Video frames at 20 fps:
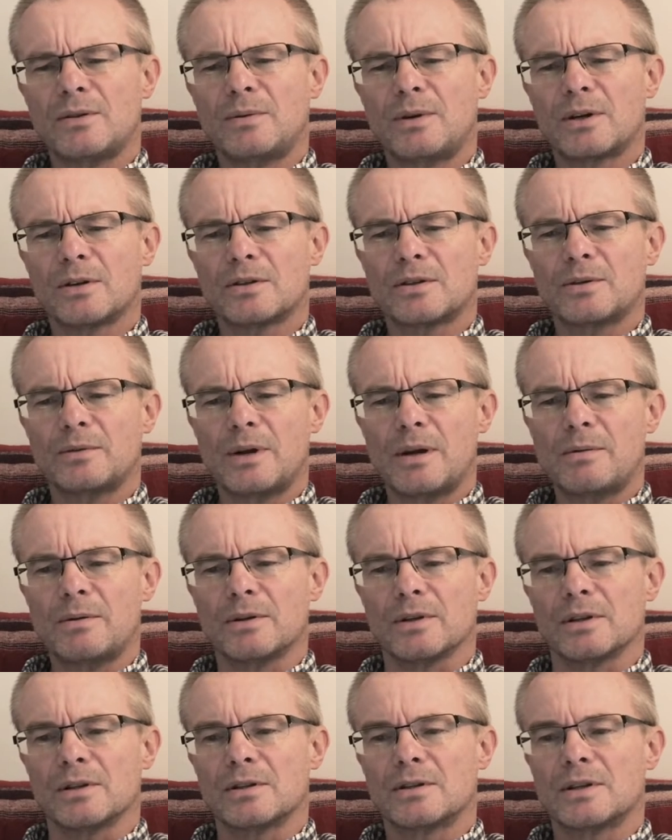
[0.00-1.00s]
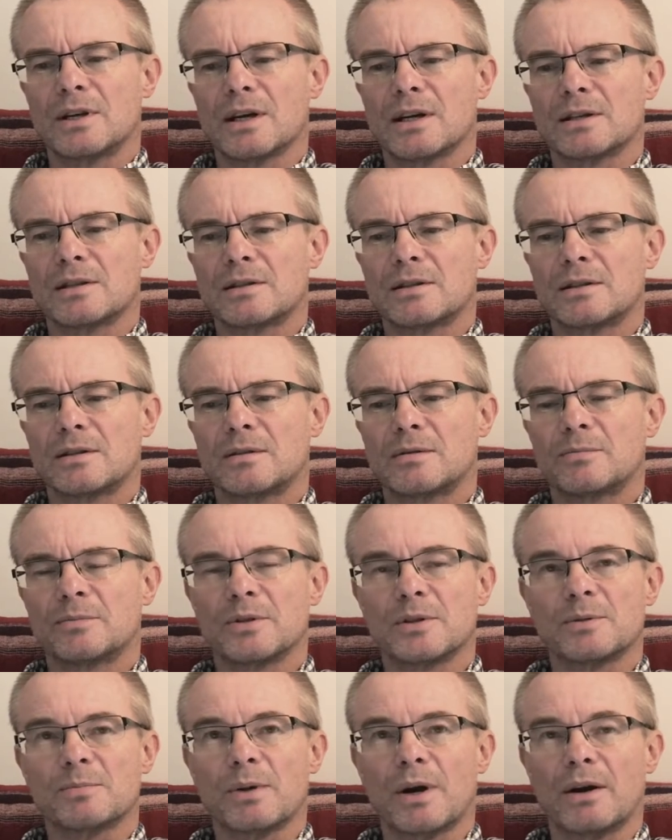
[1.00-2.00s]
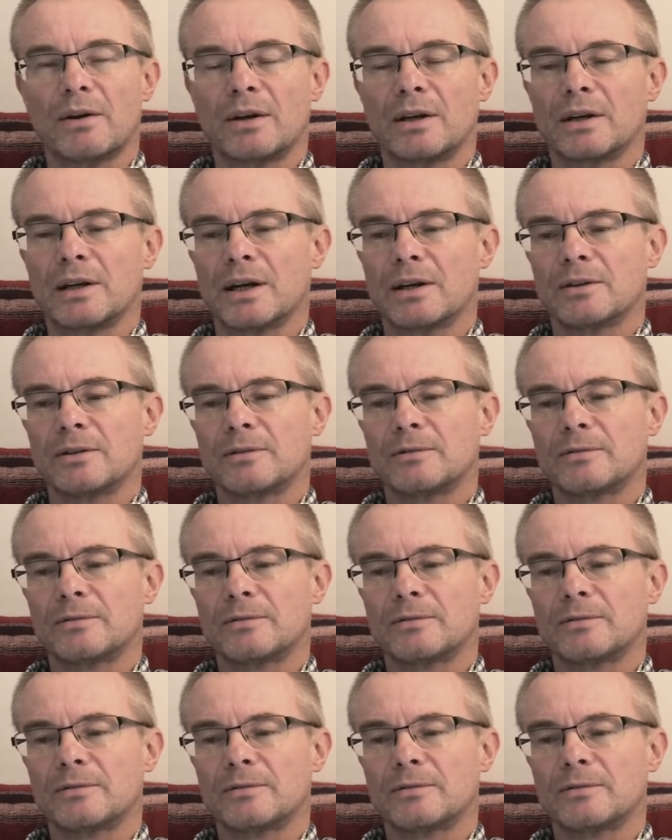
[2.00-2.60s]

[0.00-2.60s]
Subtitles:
we got away with it? She asked, perspiring now.